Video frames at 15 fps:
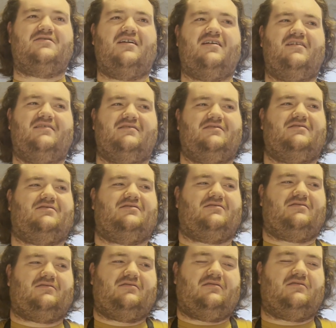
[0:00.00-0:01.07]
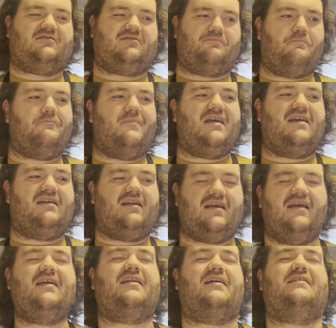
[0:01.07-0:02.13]
not meat
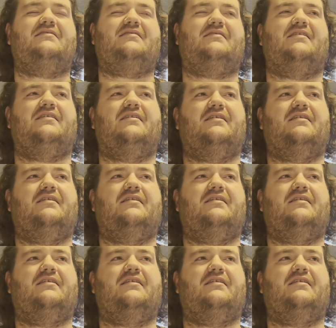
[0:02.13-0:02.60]
in it.